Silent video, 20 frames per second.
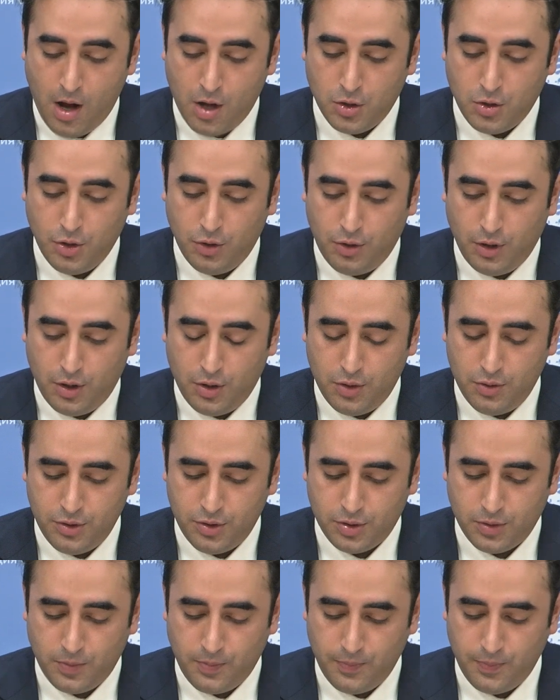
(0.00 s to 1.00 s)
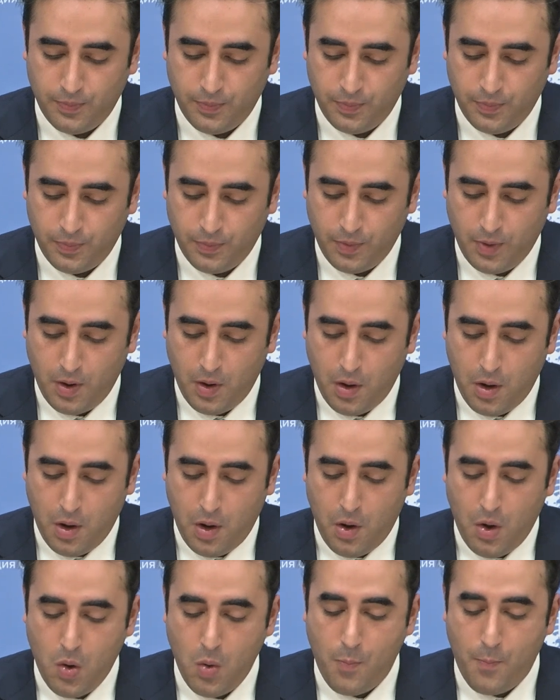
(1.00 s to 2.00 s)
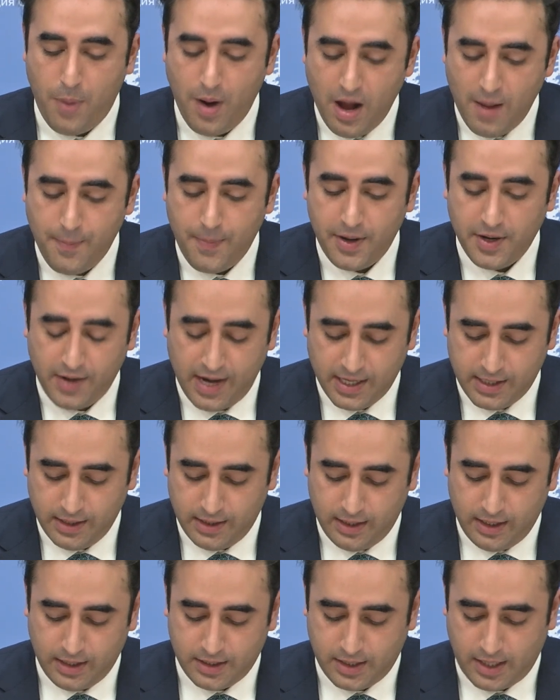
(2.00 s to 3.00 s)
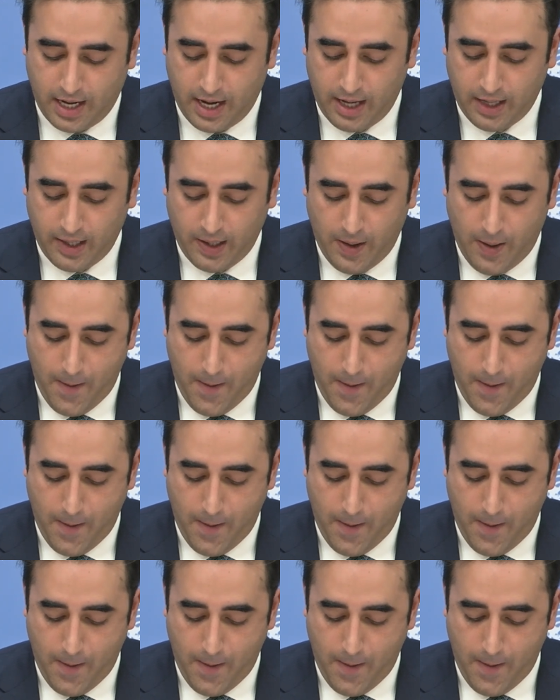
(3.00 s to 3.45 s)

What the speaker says: to those who perpetrated the attack,